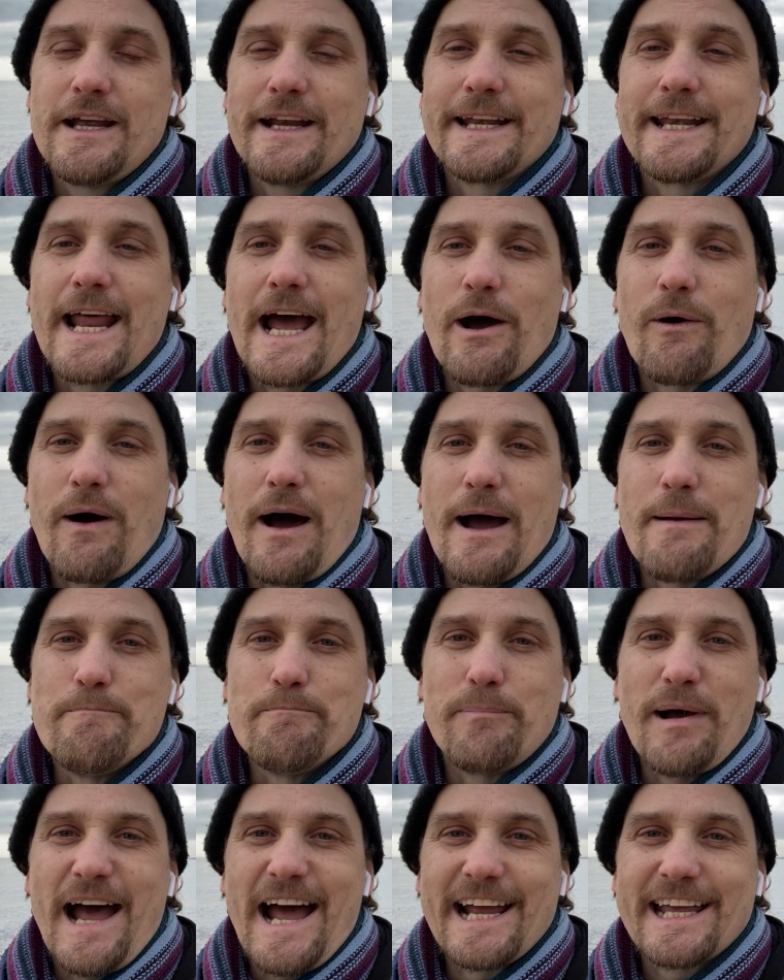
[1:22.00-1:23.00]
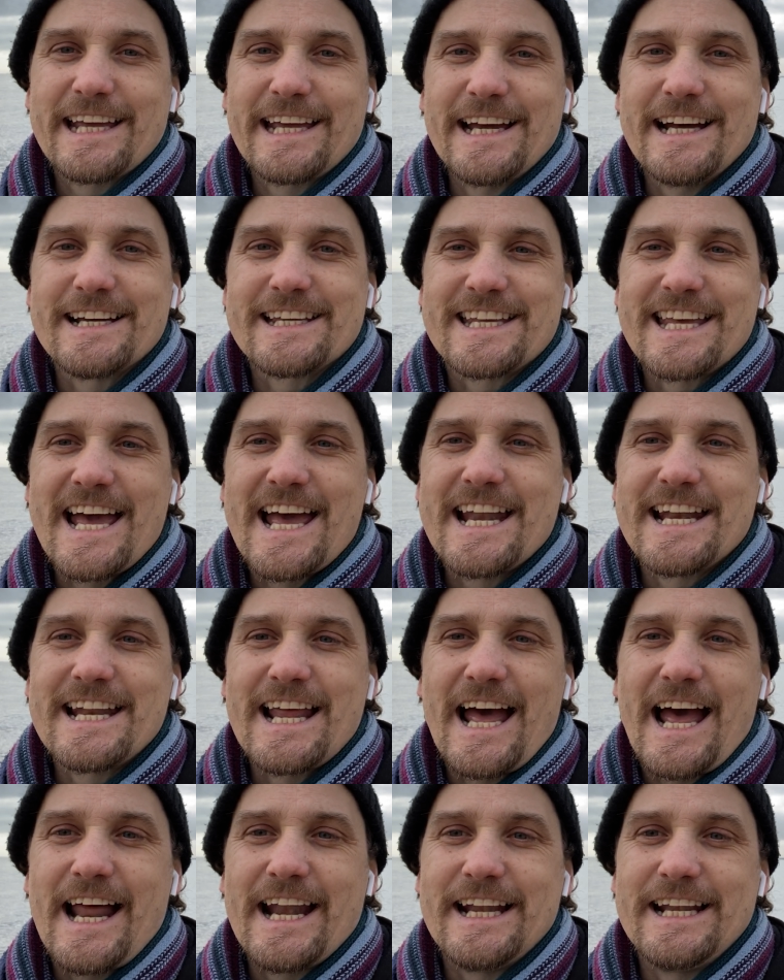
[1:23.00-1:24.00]
Now, I'm back again
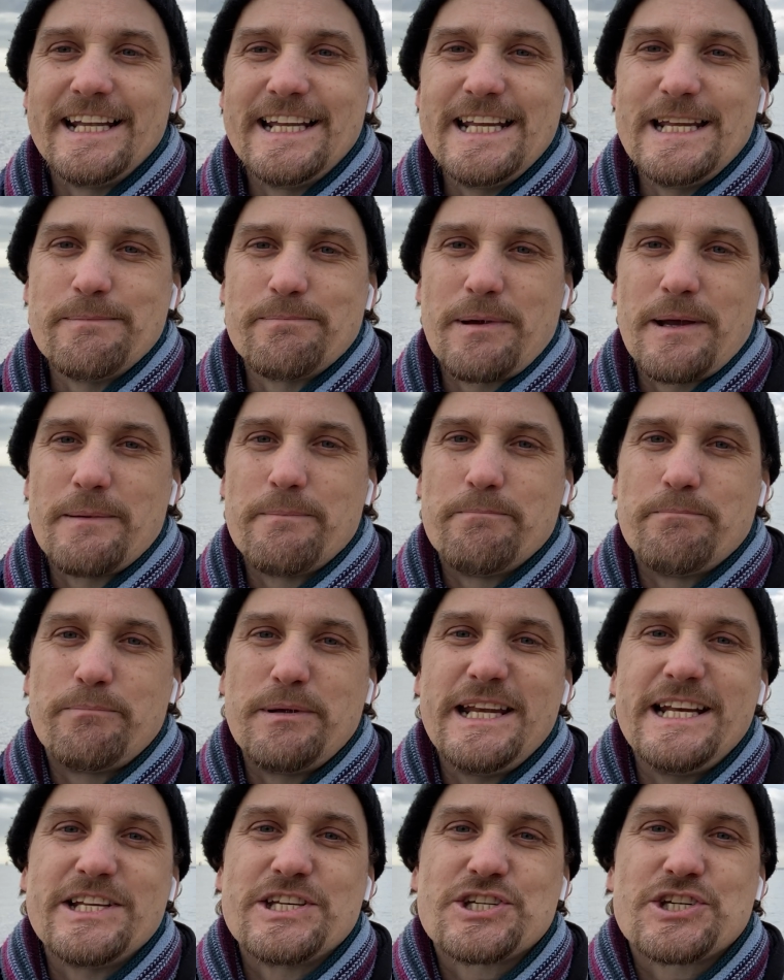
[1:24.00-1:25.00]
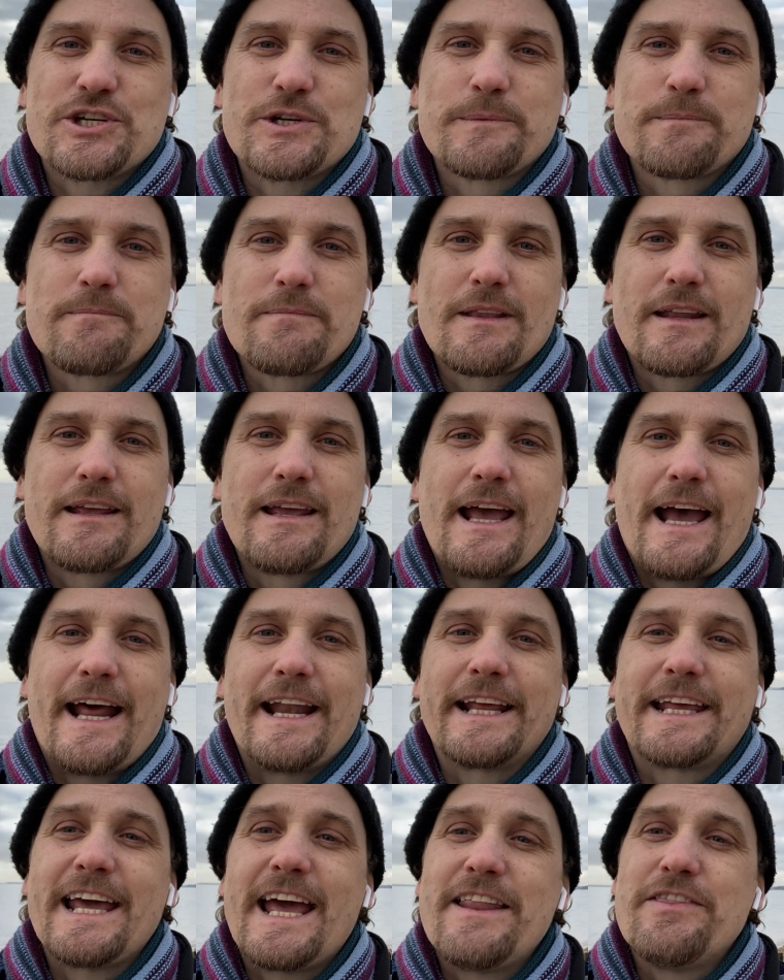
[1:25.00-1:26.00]
at Leap Beach.
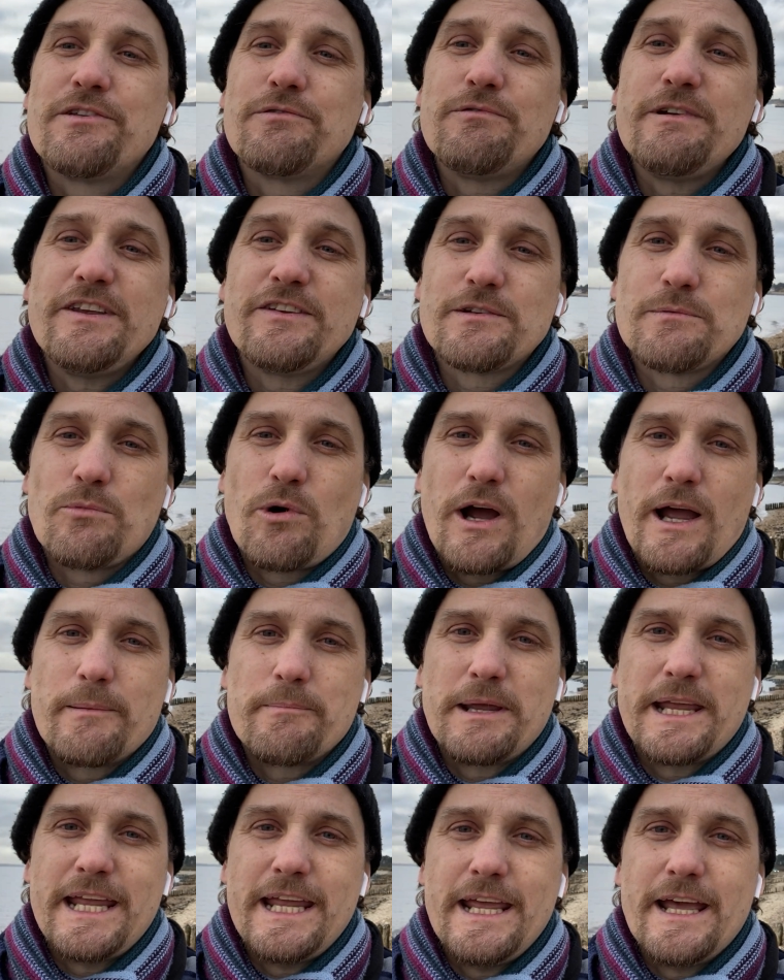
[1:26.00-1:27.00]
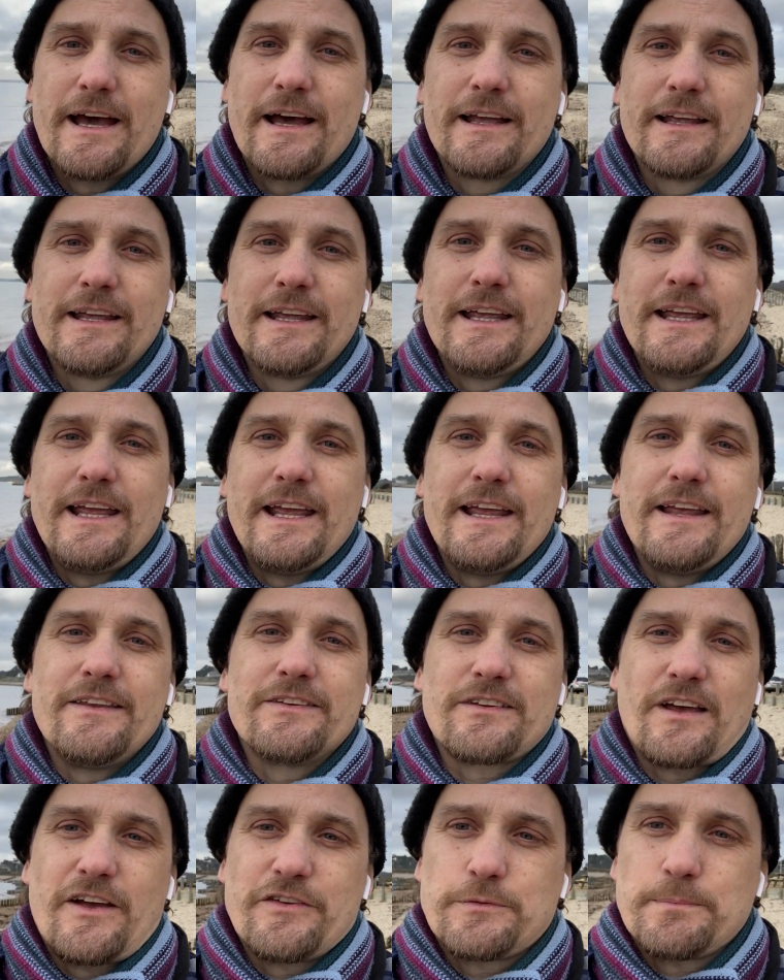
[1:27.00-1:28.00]
And again, the reason why I'm here
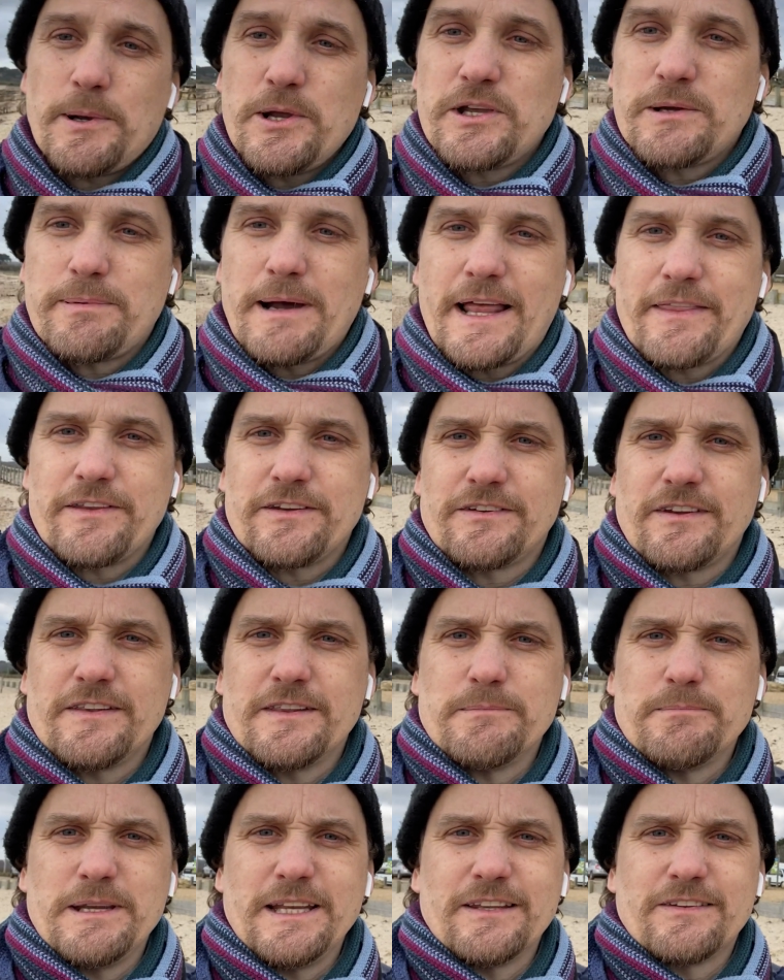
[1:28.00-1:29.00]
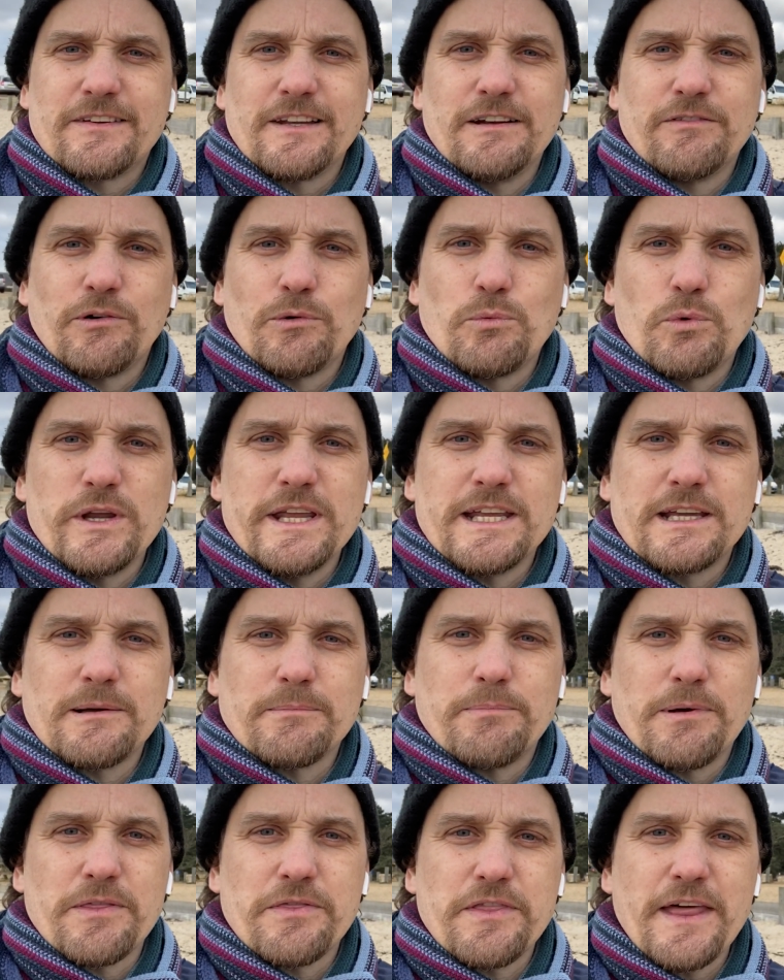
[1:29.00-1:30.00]
is I spoke about this in the Mean Sea Level Week,
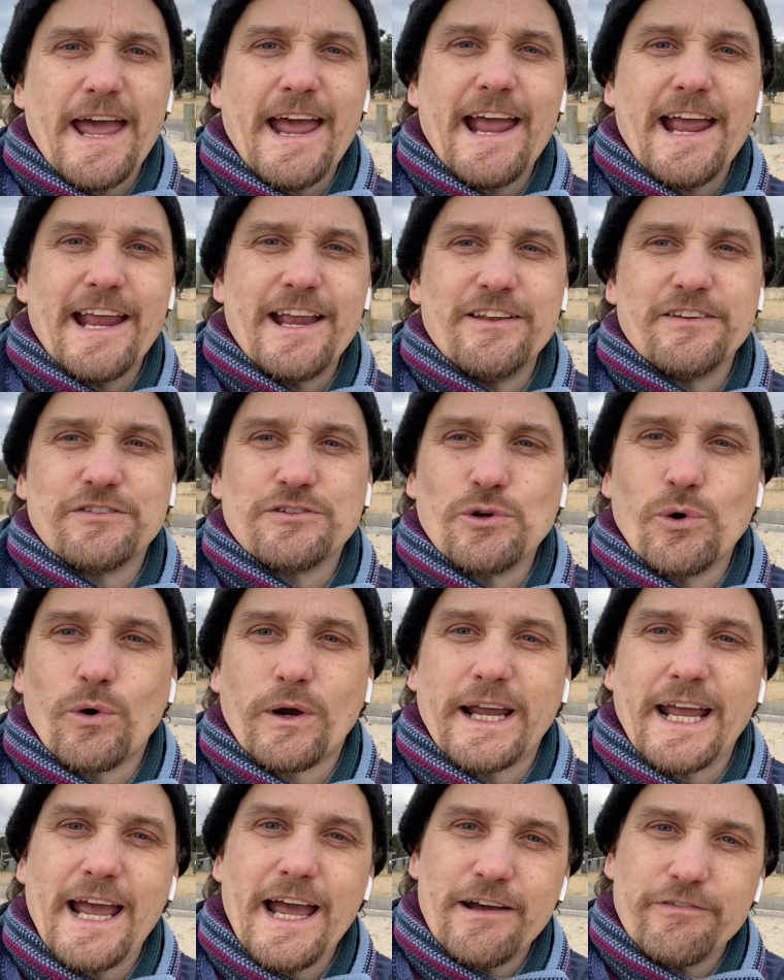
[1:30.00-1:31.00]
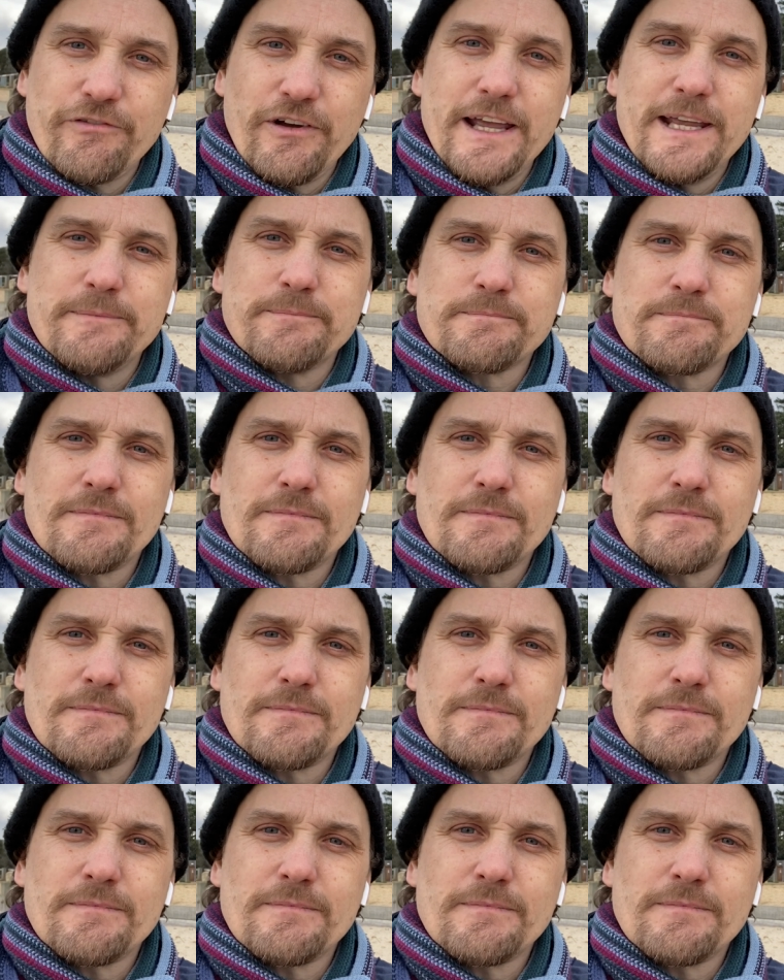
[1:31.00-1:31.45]
but there is your cafe.